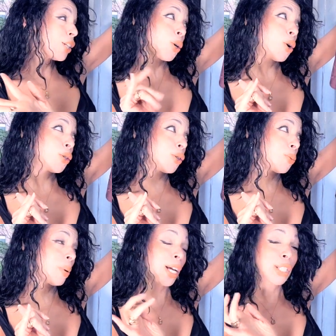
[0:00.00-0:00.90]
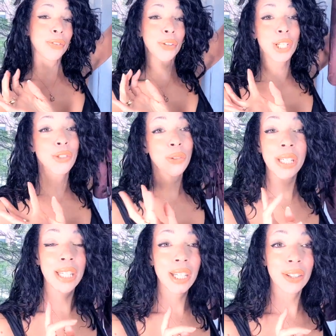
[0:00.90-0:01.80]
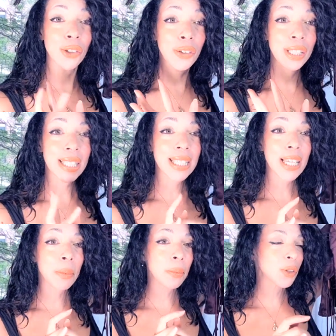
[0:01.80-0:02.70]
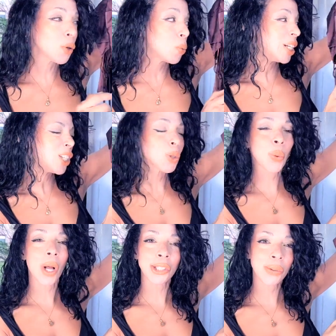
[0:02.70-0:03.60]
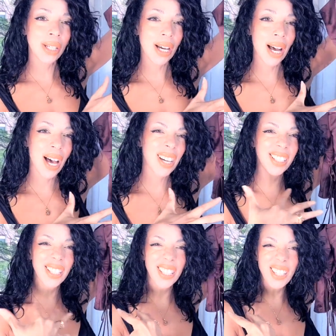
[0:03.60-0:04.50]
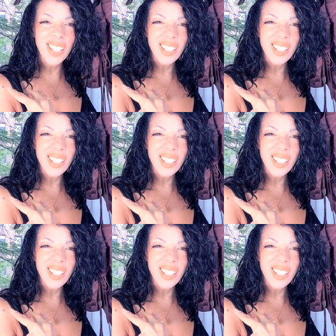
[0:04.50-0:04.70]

also begs for a drink during the summer. So when it's sweltering hot, heat,